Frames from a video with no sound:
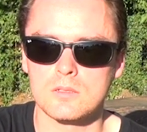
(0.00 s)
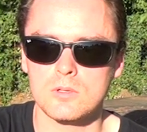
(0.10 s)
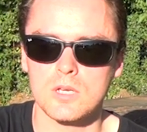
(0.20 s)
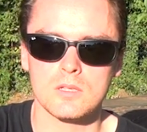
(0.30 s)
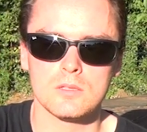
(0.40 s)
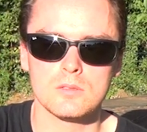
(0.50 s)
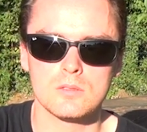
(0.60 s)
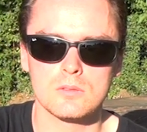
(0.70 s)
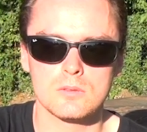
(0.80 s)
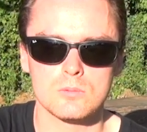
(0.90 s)
okay, this
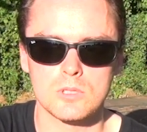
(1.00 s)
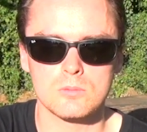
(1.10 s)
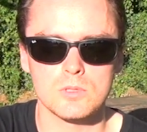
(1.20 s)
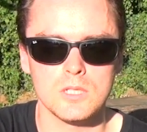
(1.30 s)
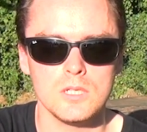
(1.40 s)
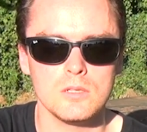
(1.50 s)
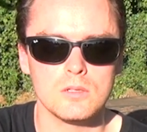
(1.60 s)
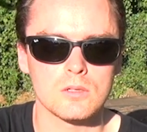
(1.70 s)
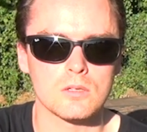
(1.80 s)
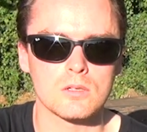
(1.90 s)
is what we
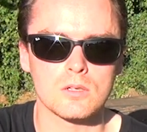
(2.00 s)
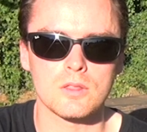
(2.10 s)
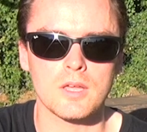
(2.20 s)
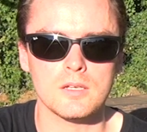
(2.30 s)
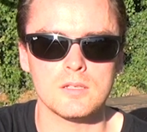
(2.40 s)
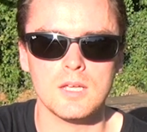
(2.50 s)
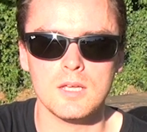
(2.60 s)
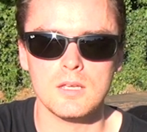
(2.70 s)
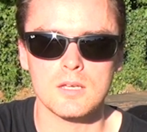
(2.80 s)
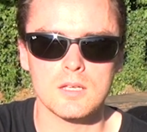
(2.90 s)
need on that
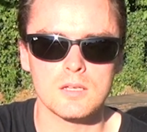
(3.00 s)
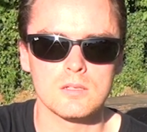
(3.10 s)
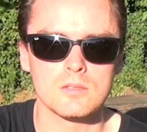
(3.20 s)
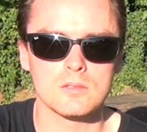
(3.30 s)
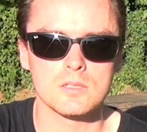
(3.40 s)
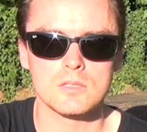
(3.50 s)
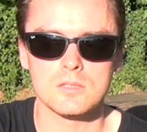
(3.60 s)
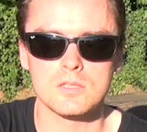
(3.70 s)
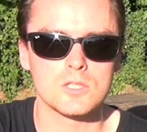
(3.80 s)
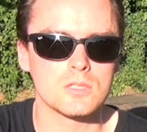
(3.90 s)
day, and
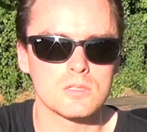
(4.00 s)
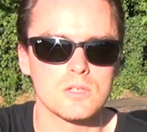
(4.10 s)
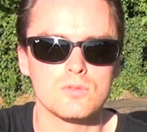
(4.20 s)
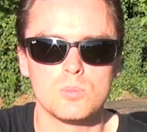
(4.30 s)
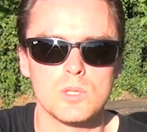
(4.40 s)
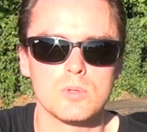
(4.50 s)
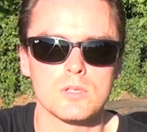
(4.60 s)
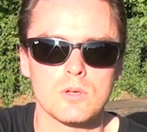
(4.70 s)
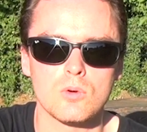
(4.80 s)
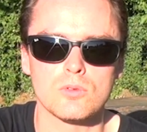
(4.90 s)
it just gives people
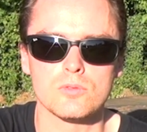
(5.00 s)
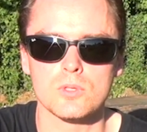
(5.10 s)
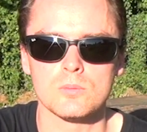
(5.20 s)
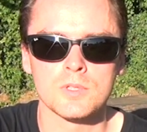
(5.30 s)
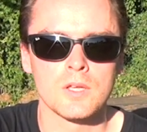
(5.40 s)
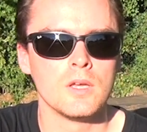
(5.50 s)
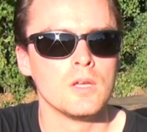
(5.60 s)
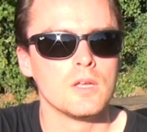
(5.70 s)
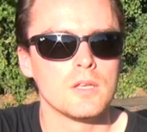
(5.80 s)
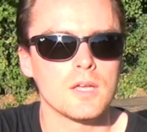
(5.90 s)
an overview.
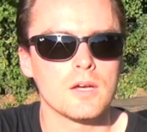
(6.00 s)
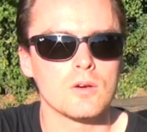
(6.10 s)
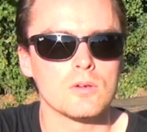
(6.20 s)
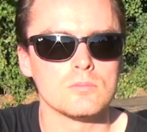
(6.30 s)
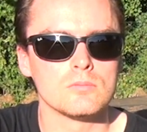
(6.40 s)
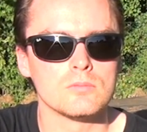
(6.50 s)
Now,